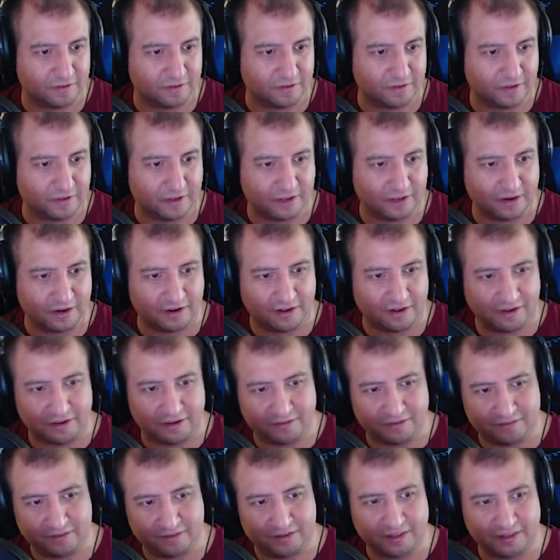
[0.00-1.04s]
I
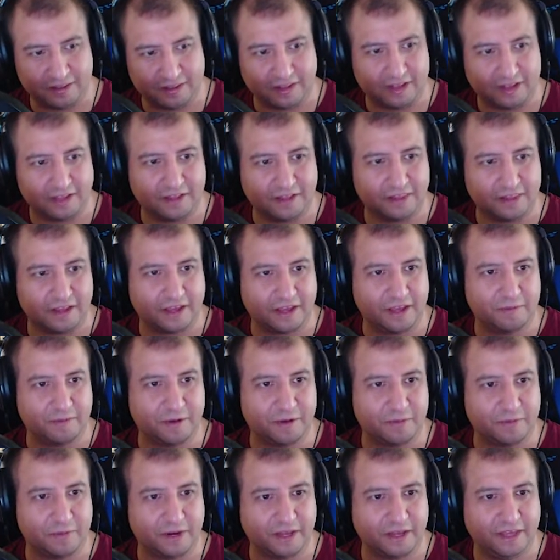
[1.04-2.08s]
don't really like how that came
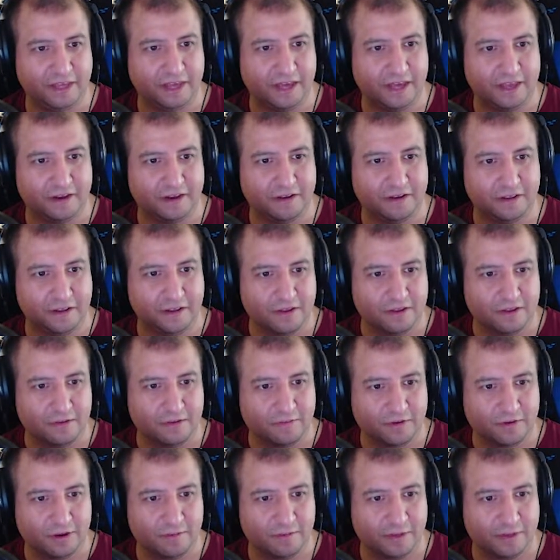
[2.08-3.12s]
out, but again,
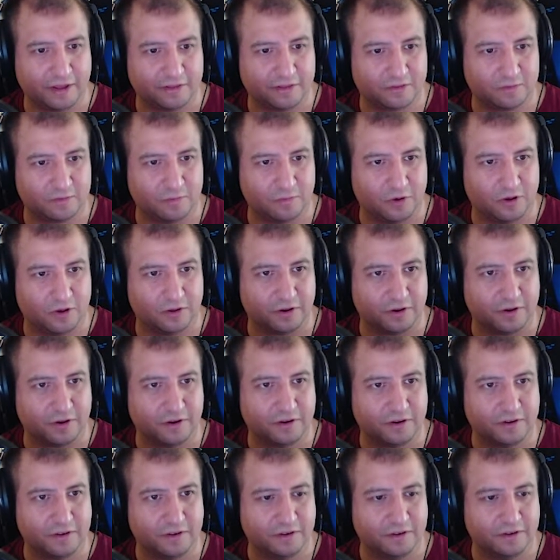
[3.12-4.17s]
we're gonna make it
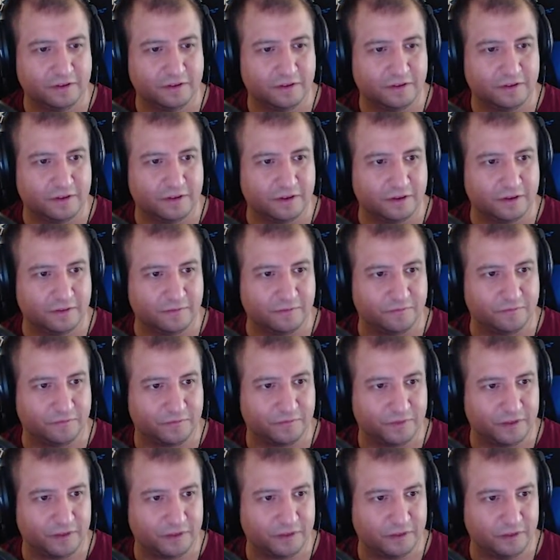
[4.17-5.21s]
smaller.
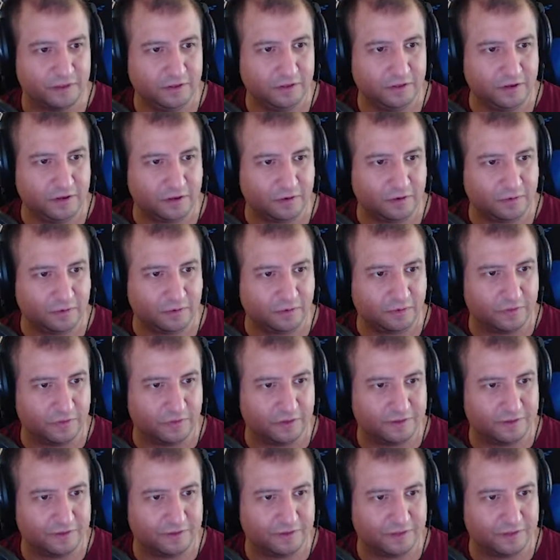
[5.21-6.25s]
You know,
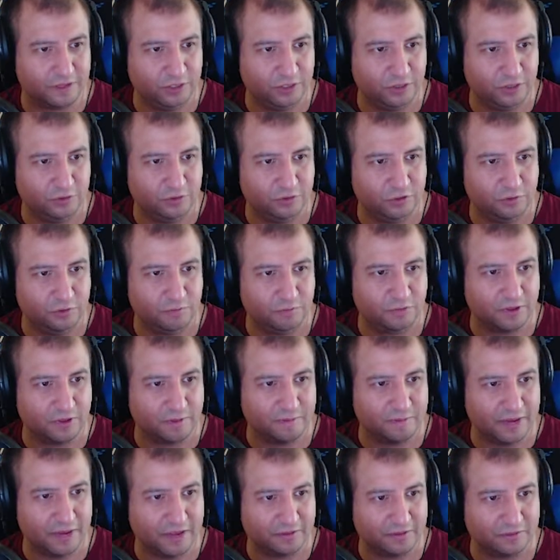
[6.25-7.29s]
this is a YouTube
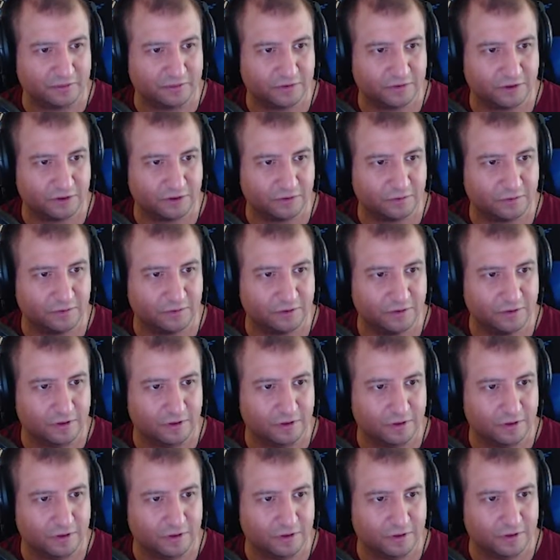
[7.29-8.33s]
thumbnail, so
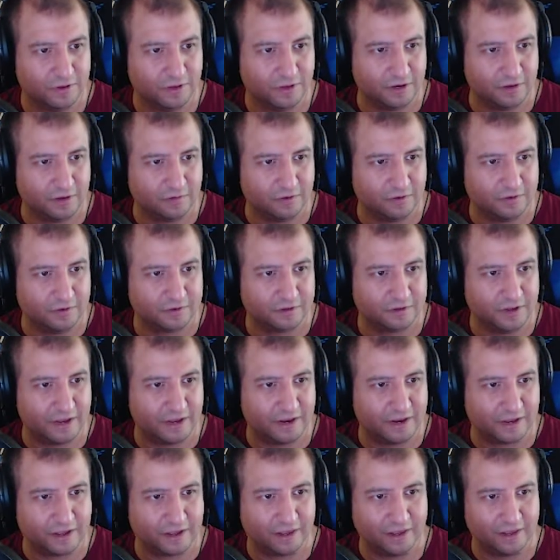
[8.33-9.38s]
you know it's
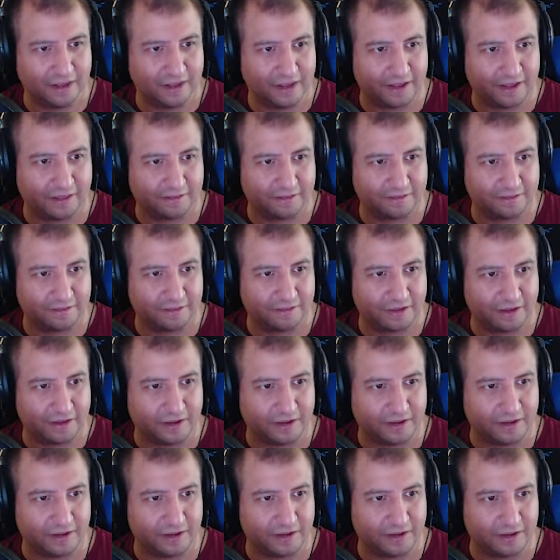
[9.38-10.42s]
not a client's
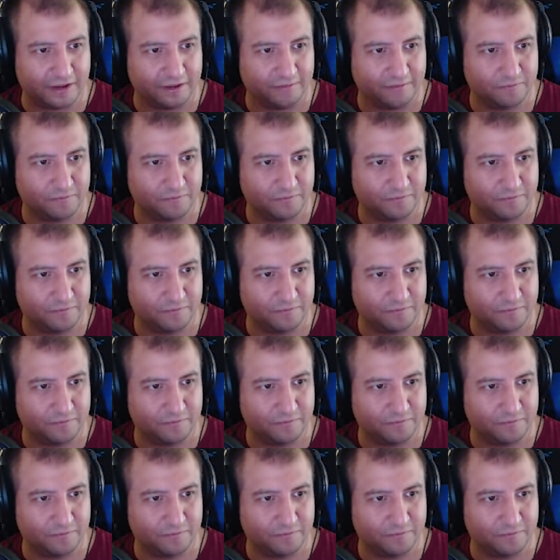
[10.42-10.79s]
like you